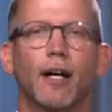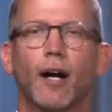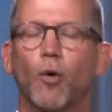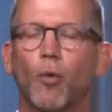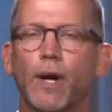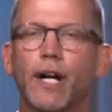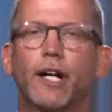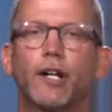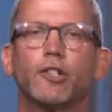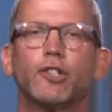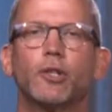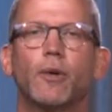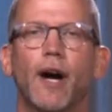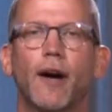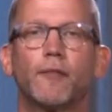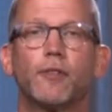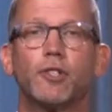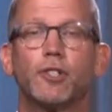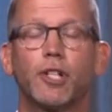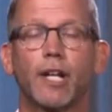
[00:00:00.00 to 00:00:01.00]
a week or two
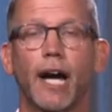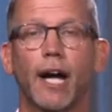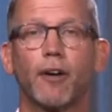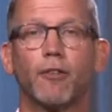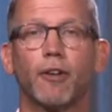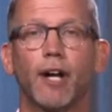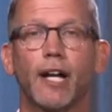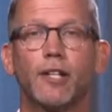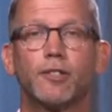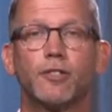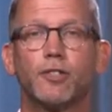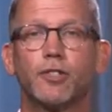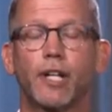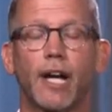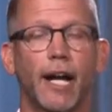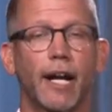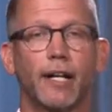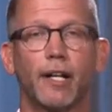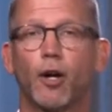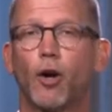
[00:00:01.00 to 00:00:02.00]
after she got her license, she
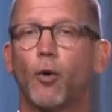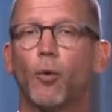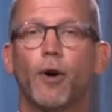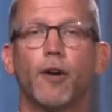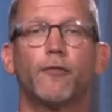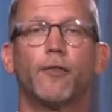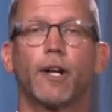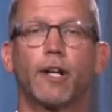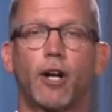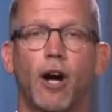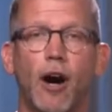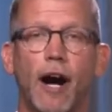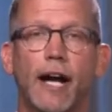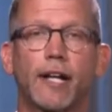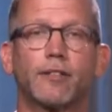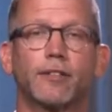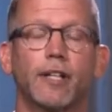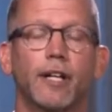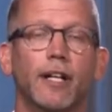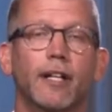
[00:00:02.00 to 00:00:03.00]
got in a horrific car
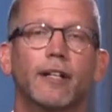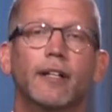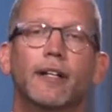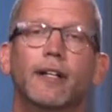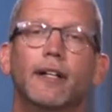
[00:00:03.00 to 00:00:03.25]
accident.